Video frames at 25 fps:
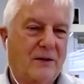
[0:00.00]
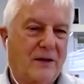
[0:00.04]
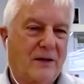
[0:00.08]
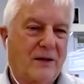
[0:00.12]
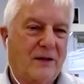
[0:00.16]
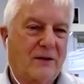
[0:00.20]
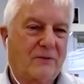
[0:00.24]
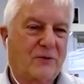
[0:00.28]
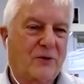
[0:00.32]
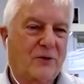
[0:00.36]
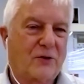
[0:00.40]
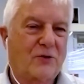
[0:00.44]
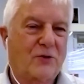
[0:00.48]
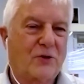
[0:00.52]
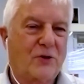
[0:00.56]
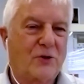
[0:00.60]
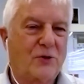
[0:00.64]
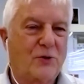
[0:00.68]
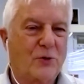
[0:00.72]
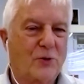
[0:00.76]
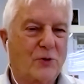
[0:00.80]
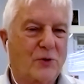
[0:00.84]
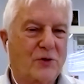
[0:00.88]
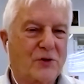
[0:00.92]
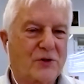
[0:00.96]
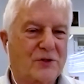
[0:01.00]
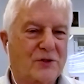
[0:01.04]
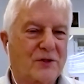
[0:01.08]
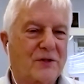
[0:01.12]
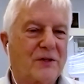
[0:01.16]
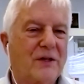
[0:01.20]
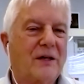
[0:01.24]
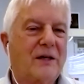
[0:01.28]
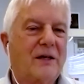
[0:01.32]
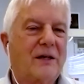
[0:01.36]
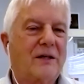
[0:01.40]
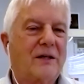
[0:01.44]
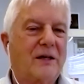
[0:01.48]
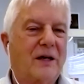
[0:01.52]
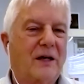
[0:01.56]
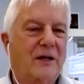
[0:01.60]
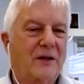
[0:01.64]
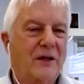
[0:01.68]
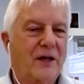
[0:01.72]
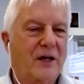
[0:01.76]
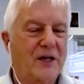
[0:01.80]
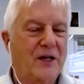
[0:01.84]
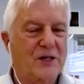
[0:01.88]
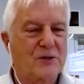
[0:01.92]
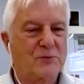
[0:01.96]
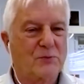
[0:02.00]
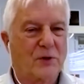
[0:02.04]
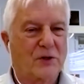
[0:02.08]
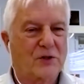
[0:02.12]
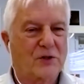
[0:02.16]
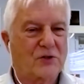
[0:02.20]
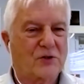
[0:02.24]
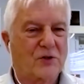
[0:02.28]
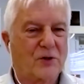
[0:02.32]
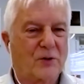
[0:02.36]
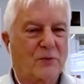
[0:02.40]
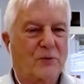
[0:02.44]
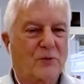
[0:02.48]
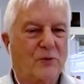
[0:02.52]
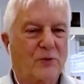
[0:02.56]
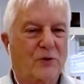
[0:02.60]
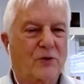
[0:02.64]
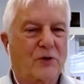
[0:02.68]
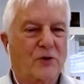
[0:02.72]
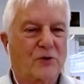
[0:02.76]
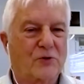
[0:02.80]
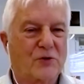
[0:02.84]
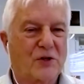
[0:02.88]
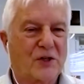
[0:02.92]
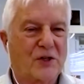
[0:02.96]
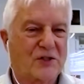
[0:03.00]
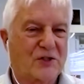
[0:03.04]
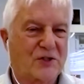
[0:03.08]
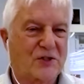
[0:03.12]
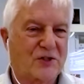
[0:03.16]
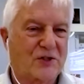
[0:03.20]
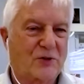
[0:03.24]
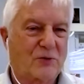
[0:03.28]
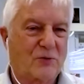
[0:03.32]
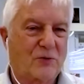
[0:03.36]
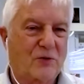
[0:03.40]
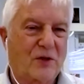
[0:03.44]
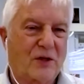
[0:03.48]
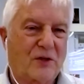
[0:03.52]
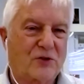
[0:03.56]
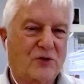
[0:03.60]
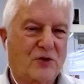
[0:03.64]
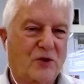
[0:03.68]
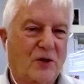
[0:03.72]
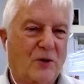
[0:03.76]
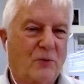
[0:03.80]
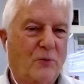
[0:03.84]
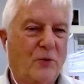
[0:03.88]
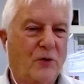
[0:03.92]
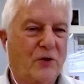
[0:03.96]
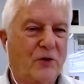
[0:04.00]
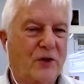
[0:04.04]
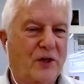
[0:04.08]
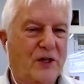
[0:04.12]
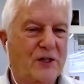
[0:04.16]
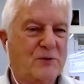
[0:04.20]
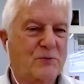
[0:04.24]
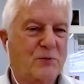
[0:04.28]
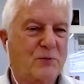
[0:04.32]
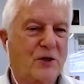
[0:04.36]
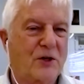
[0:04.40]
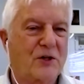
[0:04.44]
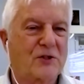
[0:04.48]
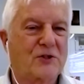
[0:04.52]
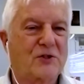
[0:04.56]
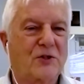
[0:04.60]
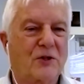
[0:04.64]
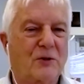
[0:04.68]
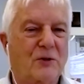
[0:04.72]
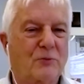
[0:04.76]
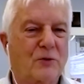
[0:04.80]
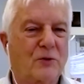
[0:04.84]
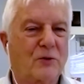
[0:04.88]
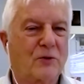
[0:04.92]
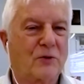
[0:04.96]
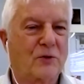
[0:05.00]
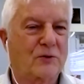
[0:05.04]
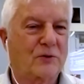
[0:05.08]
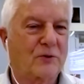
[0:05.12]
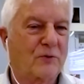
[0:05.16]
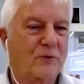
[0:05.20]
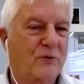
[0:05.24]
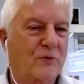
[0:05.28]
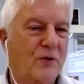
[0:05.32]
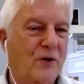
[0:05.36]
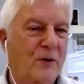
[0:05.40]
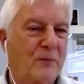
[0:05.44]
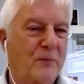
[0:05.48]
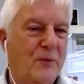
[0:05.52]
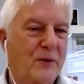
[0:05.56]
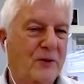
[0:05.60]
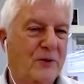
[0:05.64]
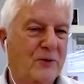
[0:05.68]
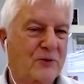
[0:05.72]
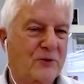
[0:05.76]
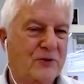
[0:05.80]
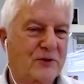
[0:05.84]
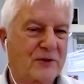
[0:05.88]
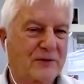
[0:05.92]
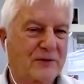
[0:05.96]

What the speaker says: got 3 daughters, and the young ladies might stop and look at dresses and shop windows, but I stopped and looked at fire panels.